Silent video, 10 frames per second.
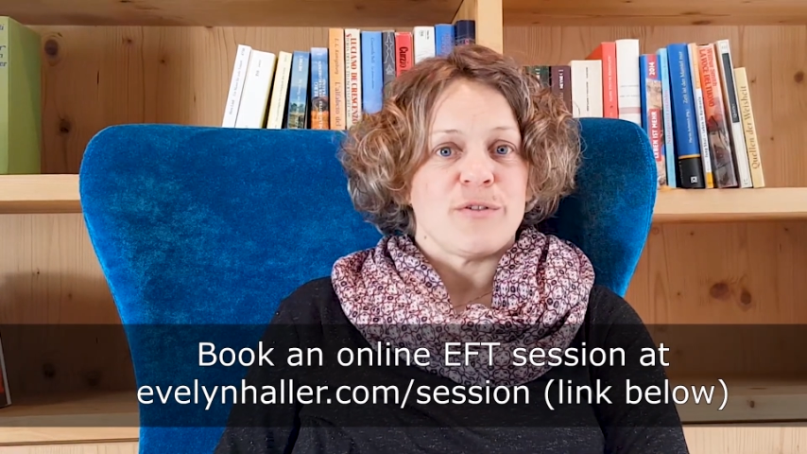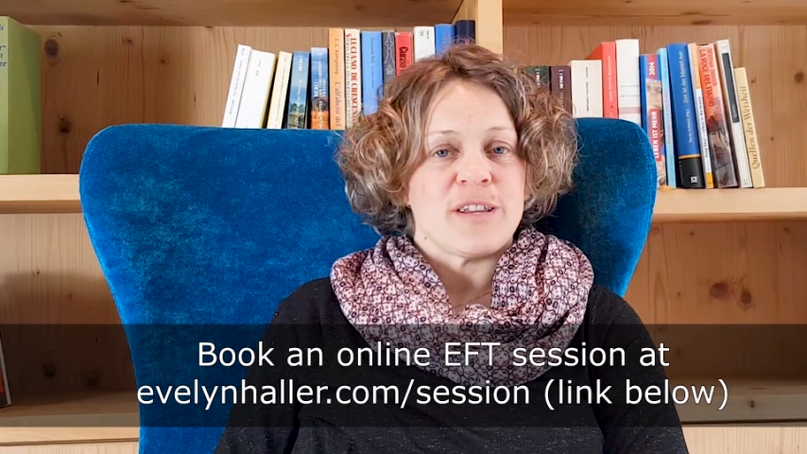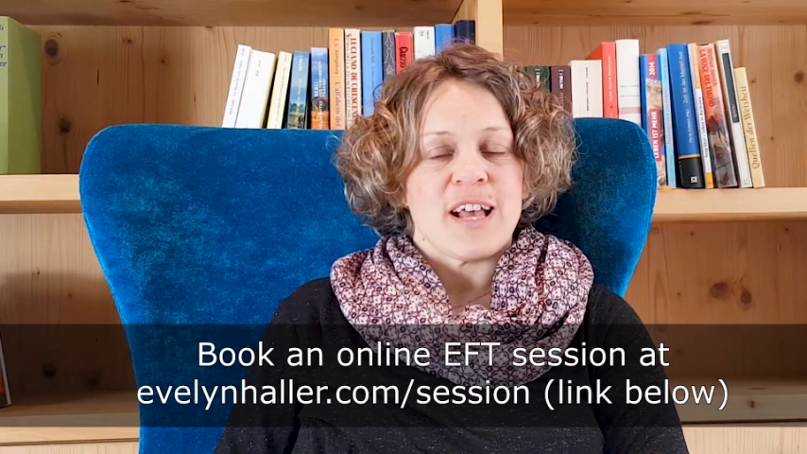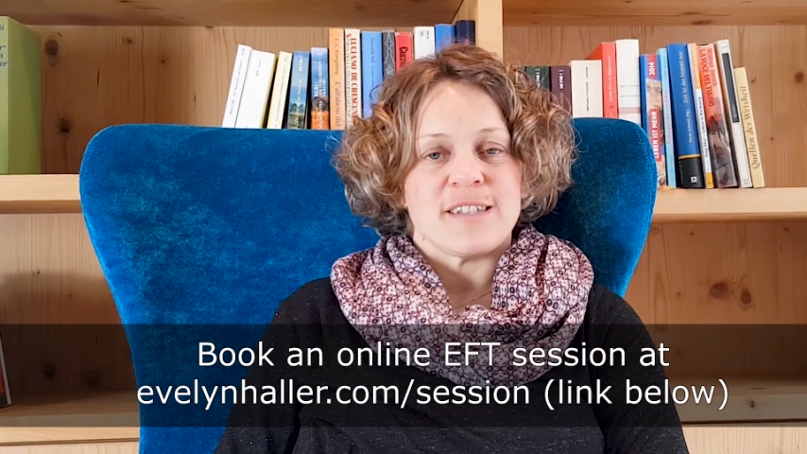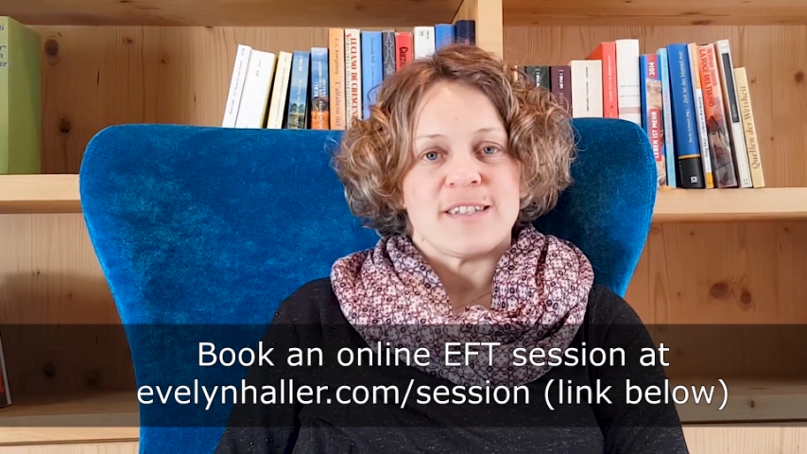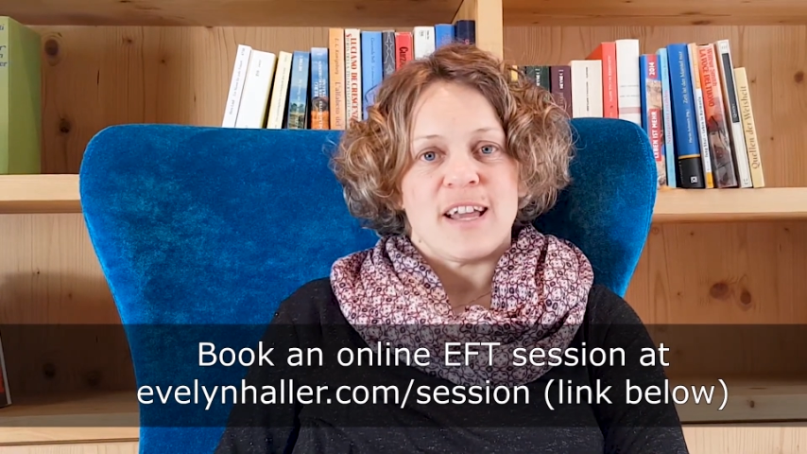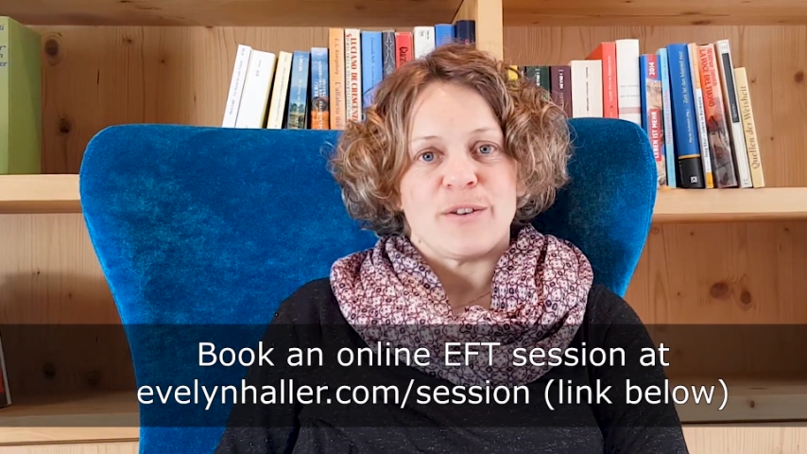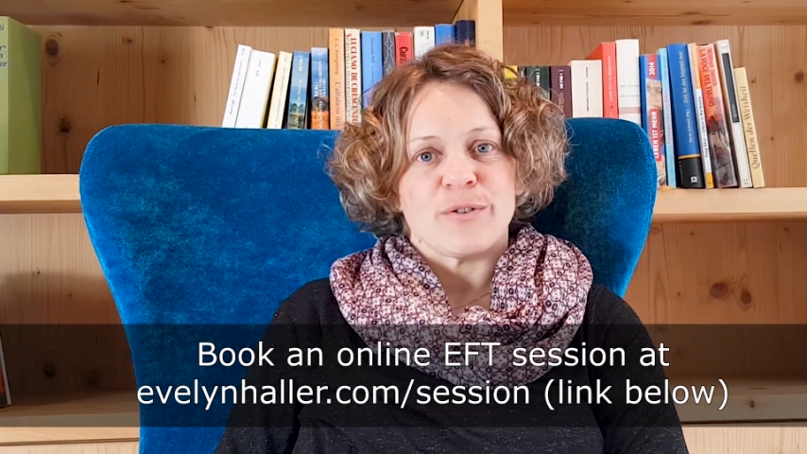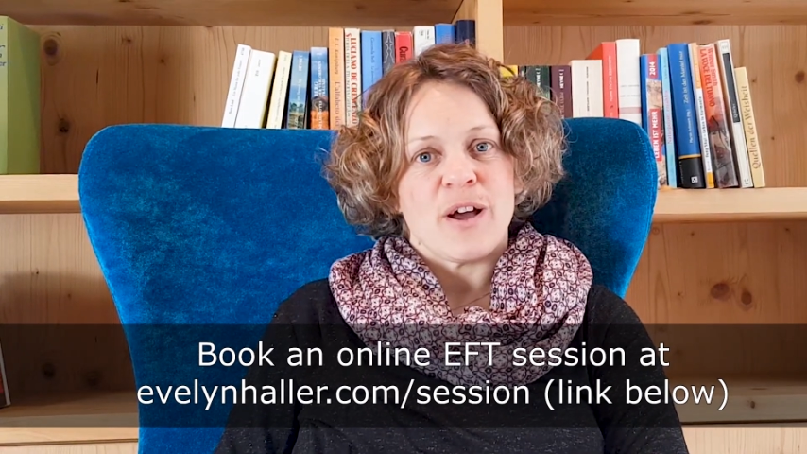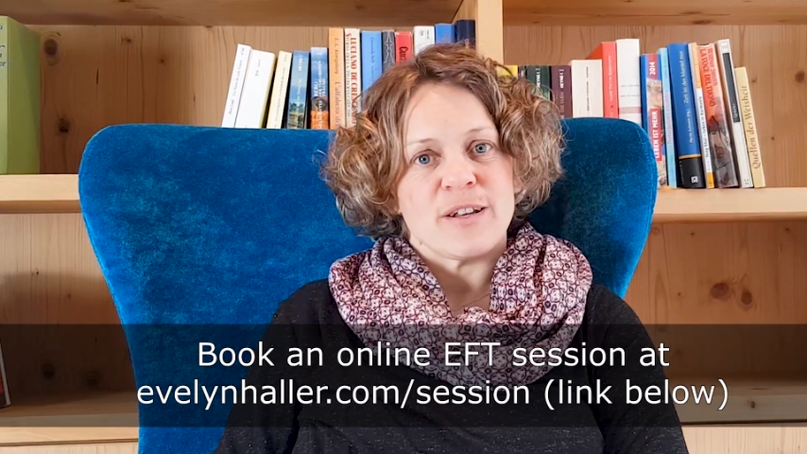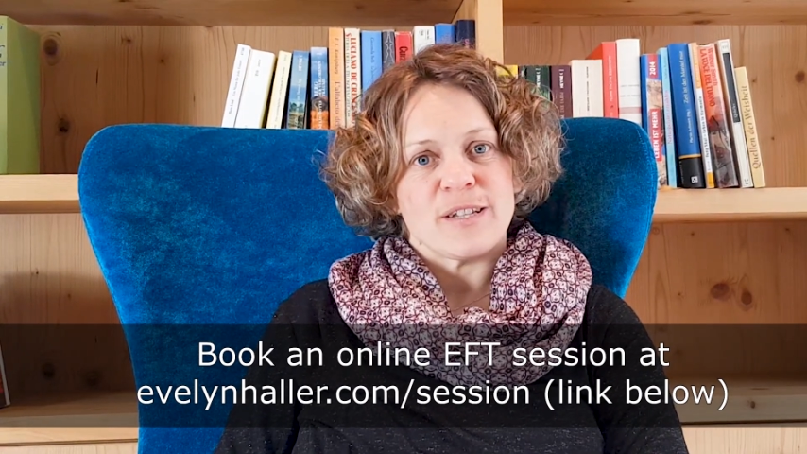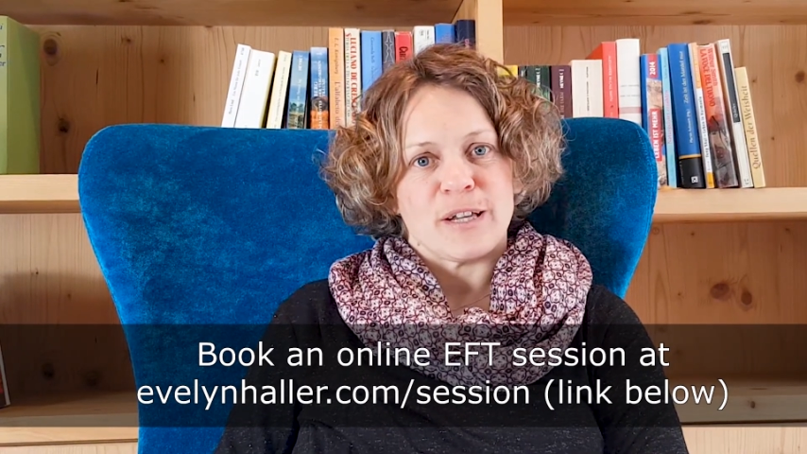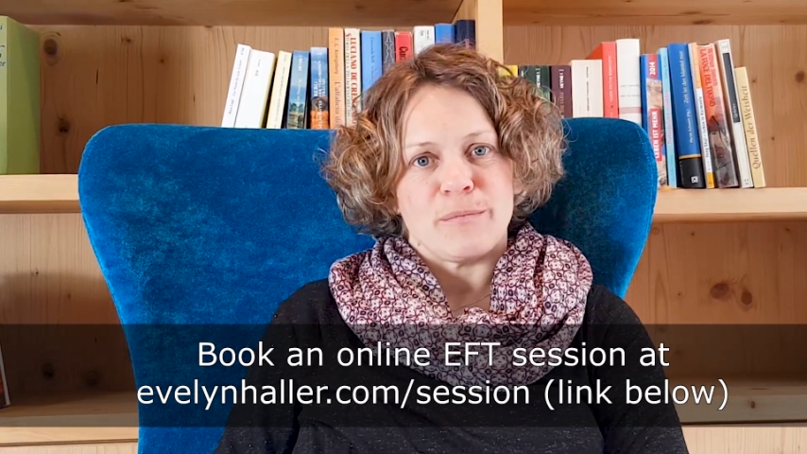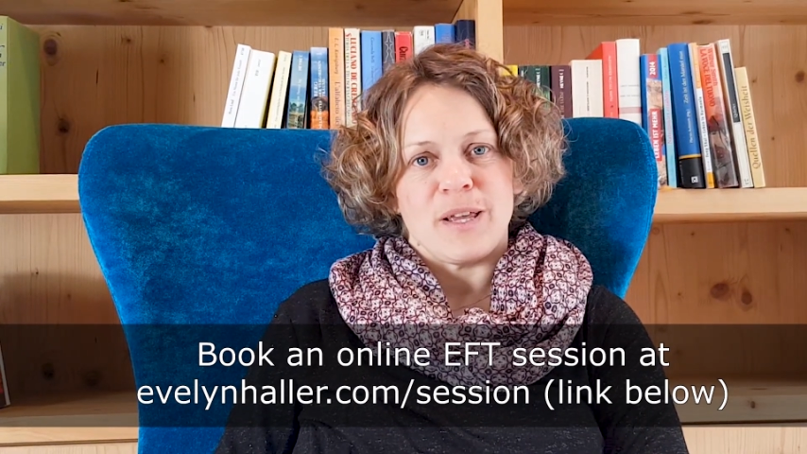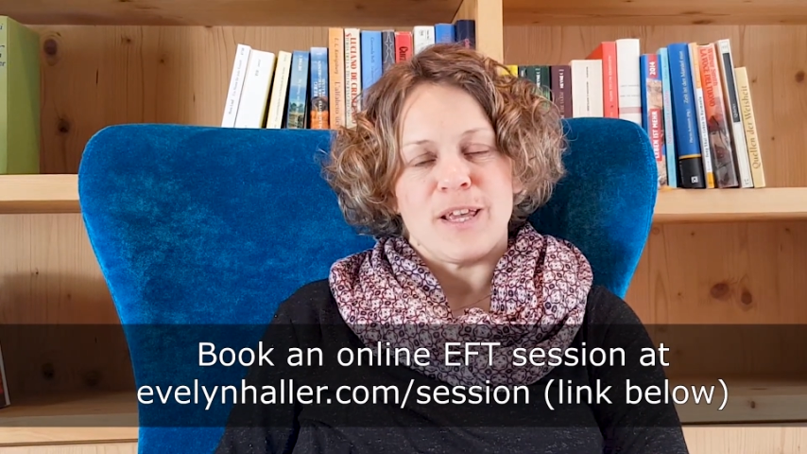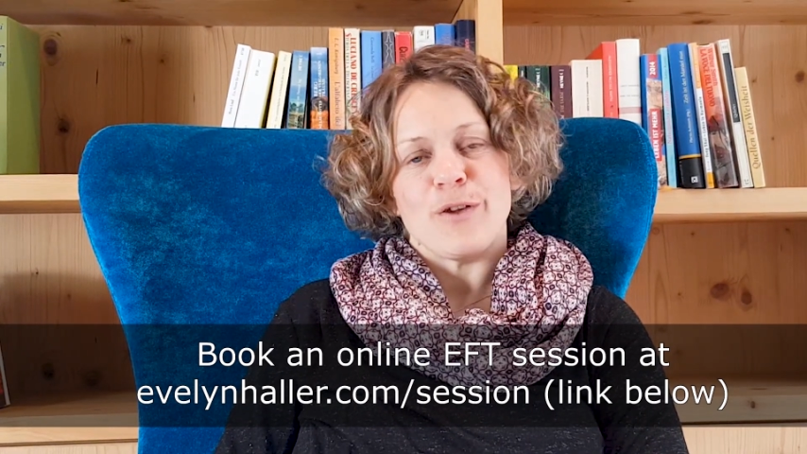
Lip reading: don't hesitate to contact me.